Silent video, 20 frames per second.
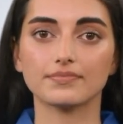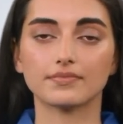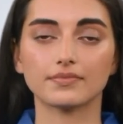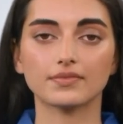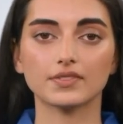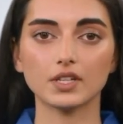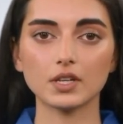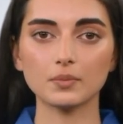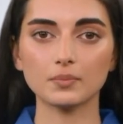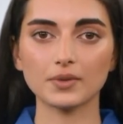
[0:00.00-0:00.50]

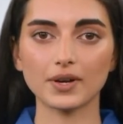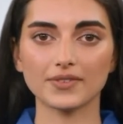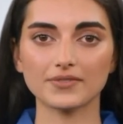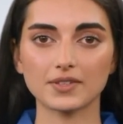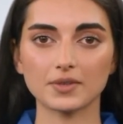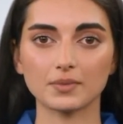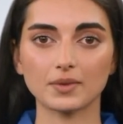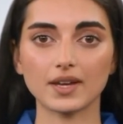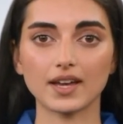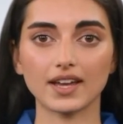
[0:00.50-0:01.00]
You
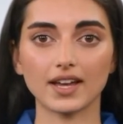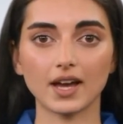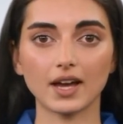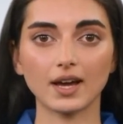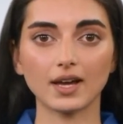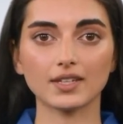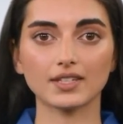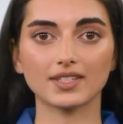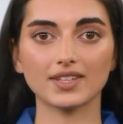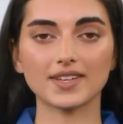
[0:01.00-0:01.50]
preferably
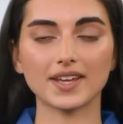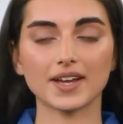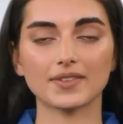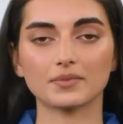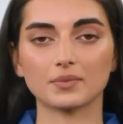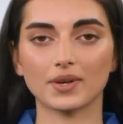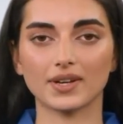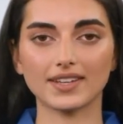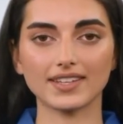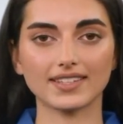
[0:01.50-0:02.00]
also have
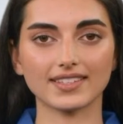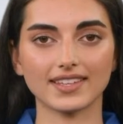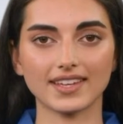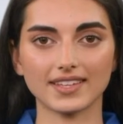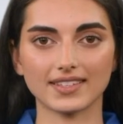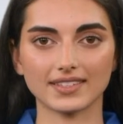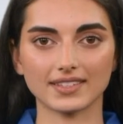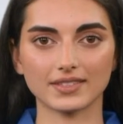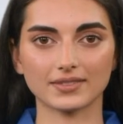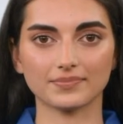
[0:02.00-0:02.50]

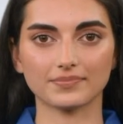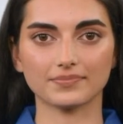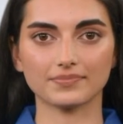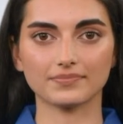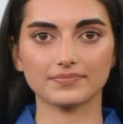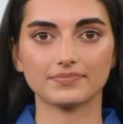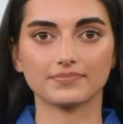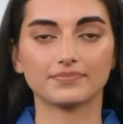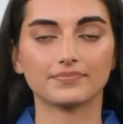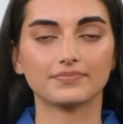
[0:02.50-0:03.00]
witnesses.
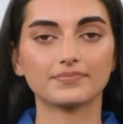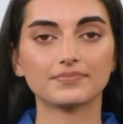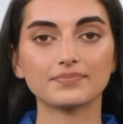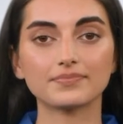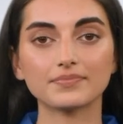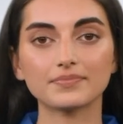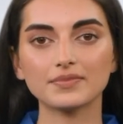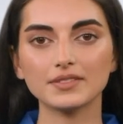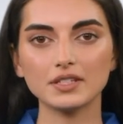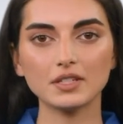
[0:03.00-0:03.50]

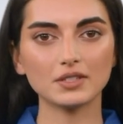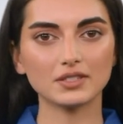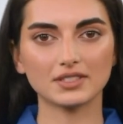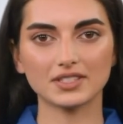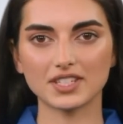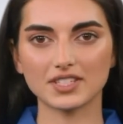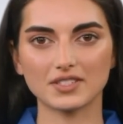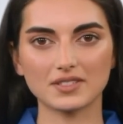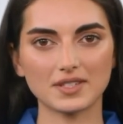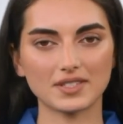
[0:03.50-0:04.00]
Use
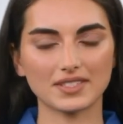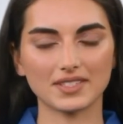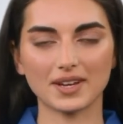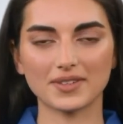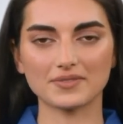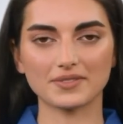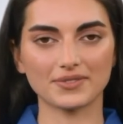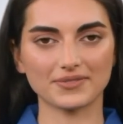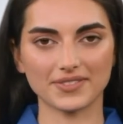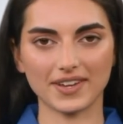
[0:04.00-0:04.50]
digital
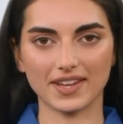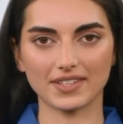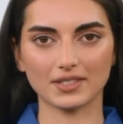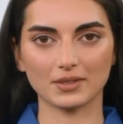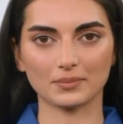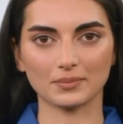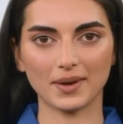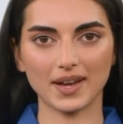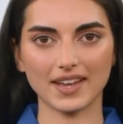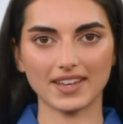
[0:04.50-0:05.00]
self-defense
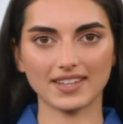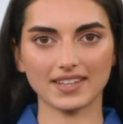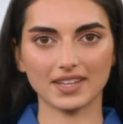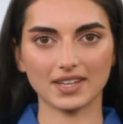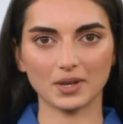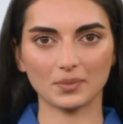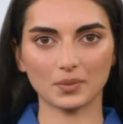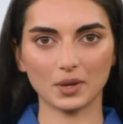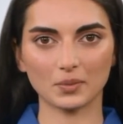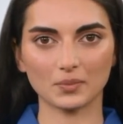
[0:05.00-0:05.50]
by using
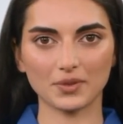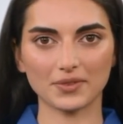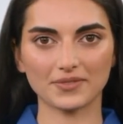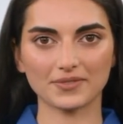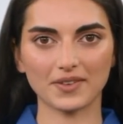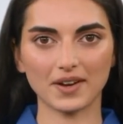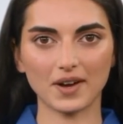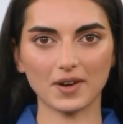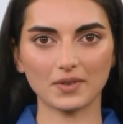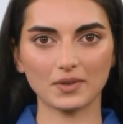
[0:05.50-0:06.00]
your mobile
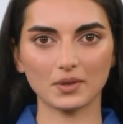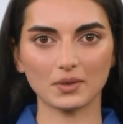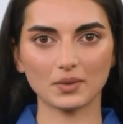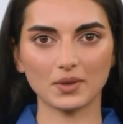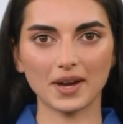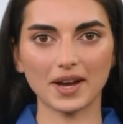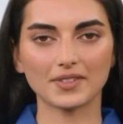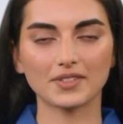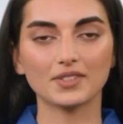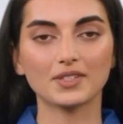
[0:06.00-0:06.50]
phone
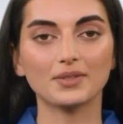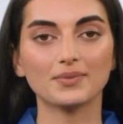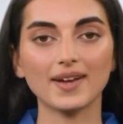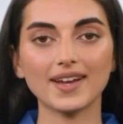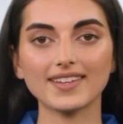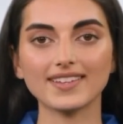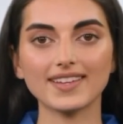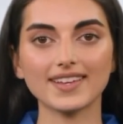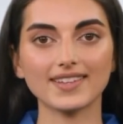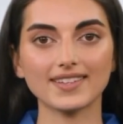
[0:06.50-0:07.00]
or other
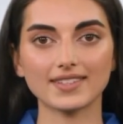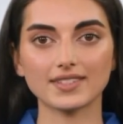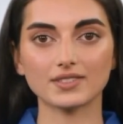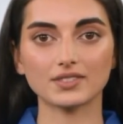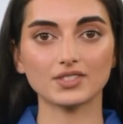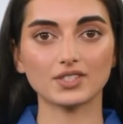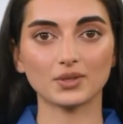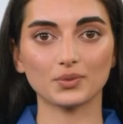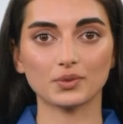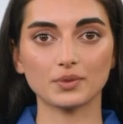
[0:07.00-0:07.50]
devices
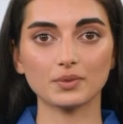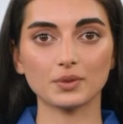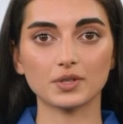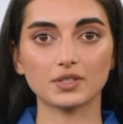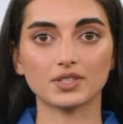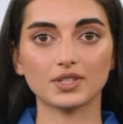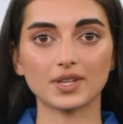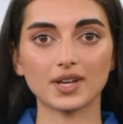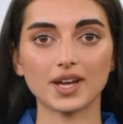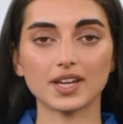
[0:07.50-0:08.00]
to record
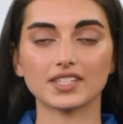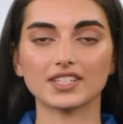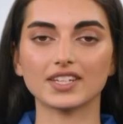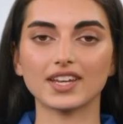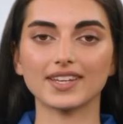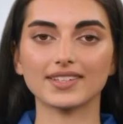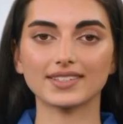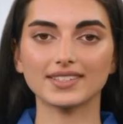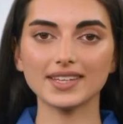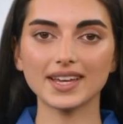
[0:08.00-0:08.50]
your
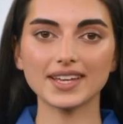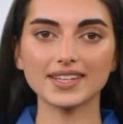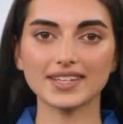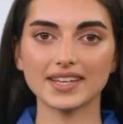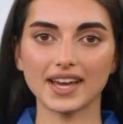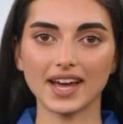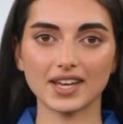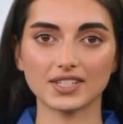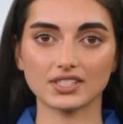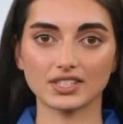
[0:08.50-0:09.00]
actions and the
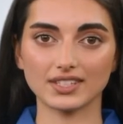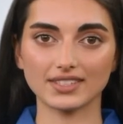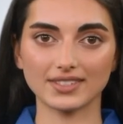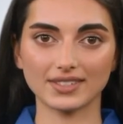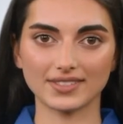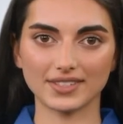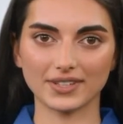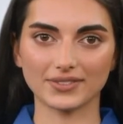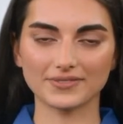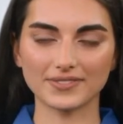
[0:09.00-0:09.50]
actions of
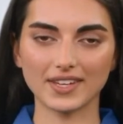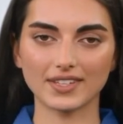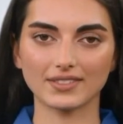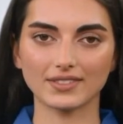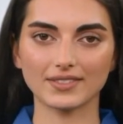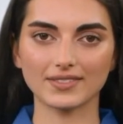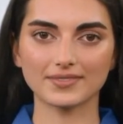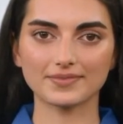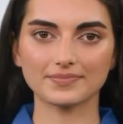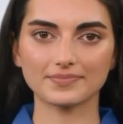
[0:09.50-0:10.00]
the
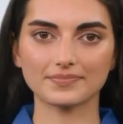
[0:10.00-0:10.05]
offender.